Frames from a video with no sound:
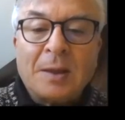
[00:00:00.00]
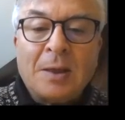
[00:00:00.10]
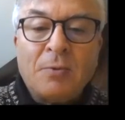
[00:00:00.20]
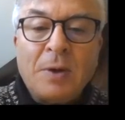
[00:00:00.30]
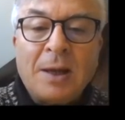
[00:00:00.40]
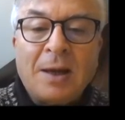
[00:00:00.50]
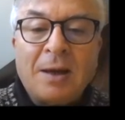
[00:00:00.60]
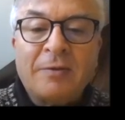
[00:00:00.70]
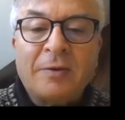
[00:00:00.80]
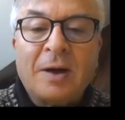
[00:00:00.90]
Then we
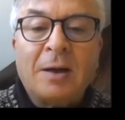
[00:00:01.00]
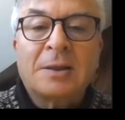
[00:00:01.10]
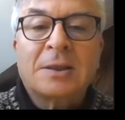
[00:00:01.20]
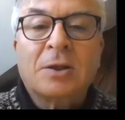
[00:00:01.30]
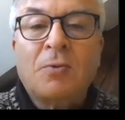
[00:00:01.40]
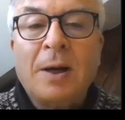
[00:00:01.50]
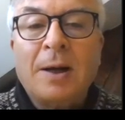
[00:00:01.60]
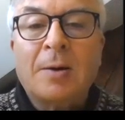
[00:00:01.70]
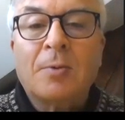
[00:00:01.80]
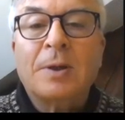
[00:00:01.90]
have R
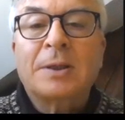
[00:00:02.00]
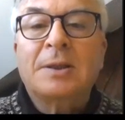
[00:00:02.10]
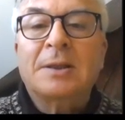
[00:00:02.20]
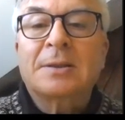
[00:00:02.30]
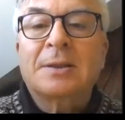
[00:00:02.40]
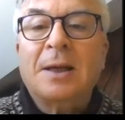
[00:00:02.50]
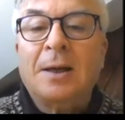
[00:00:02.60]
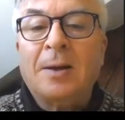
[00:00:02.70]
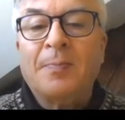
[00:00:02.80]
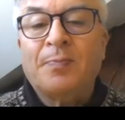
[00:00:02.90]
square, which is
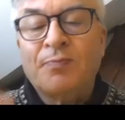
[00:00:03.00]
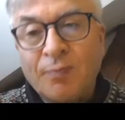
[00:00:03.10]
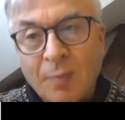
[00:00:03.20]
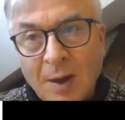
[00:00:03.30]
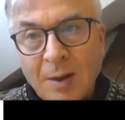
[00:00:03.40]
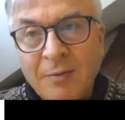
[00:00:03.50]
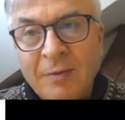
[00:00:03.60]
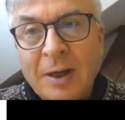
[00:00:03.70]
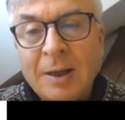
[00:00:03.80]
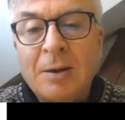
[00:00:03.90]

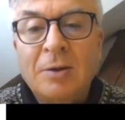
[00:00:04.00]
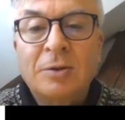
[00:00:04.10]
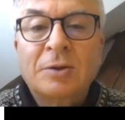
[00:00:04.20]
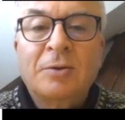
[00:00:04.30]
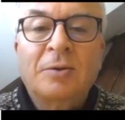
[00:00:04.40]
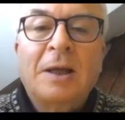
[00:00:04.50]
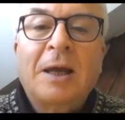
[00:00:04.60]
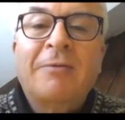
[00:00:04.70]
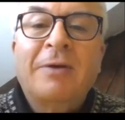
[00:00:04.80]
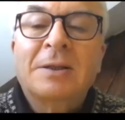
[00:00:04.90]
very close to
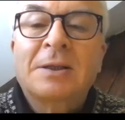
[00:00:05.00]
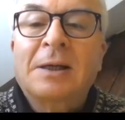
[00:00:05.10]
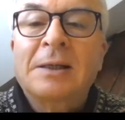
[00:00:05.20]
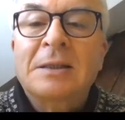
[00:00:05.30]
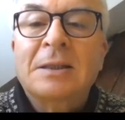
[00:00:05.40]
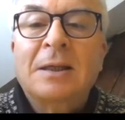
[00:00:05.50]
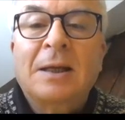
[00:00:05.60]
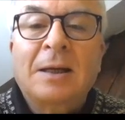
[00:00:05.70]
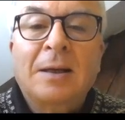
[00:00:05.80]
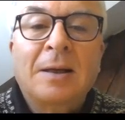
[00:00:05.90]
the effect size
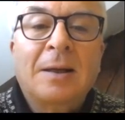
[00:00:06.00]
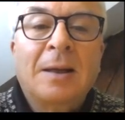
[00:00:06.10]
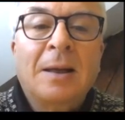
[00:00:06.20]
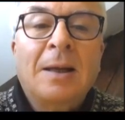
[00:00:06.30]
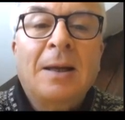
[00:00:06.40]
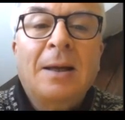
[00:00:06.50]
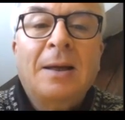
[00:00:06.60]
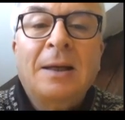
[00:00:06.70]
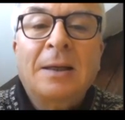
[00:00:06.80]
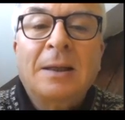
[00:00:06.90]

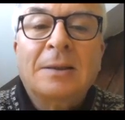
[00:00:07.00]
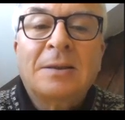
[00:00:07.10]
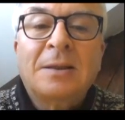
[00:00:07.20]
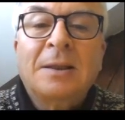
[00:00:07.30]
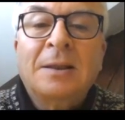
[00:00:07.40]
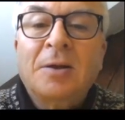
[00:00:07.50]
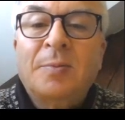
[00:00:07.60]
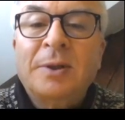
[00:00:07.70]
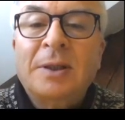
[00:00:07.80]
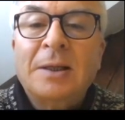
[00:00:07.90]
in its
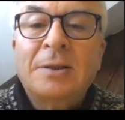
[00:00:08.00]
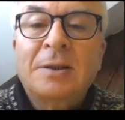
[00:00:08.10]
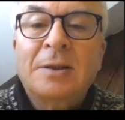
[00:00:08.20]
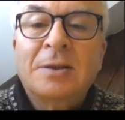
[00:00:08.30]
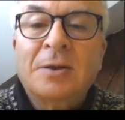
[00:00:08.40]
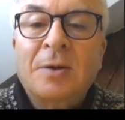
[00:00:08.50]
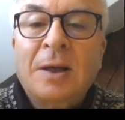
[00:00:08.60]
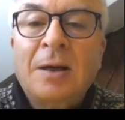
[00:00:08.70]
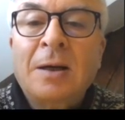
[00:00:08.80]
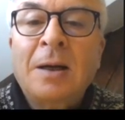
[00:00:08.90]
interpretation. So
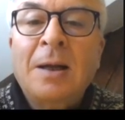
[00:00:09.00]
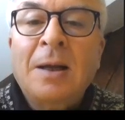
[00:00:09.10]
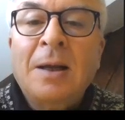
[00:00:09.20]
here,